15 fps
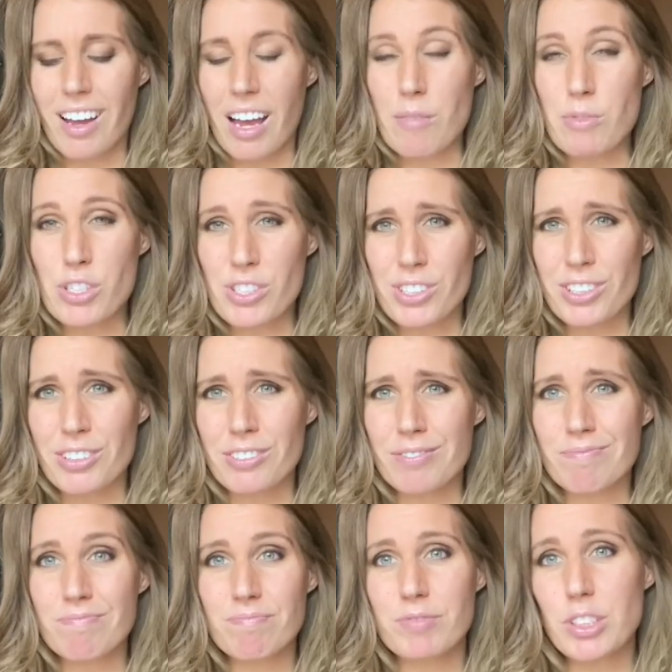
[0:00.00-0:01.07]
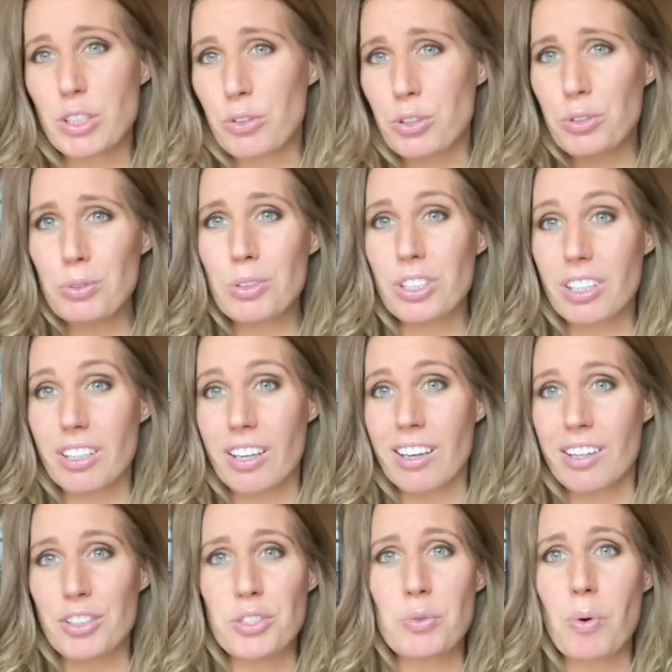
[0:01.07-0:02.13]
sure you know you looking in you
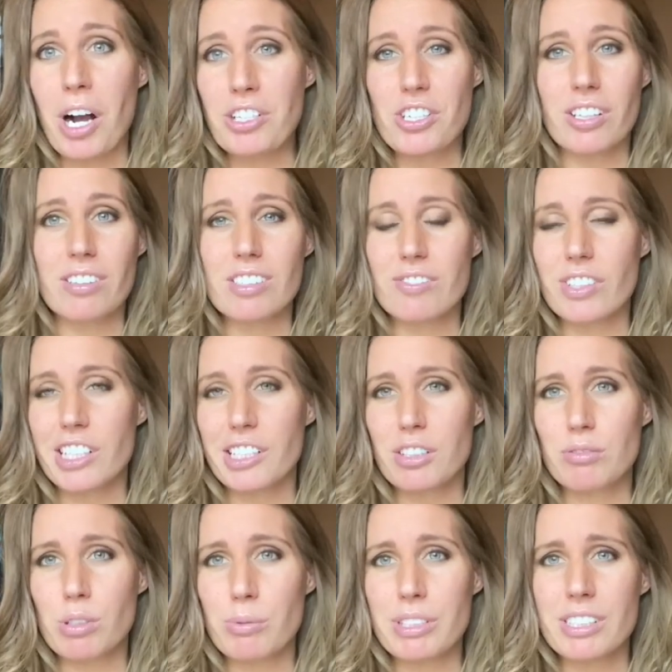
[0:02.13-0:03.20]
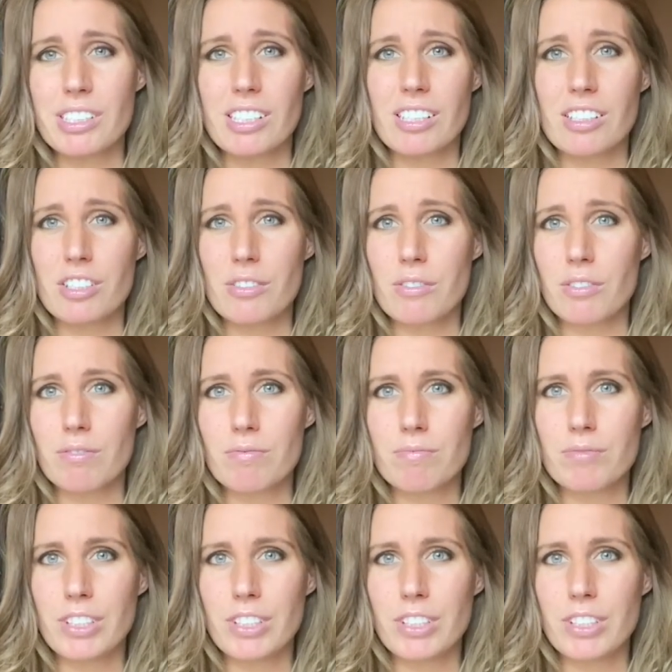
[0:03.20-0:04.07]
watching this video of what we did you know,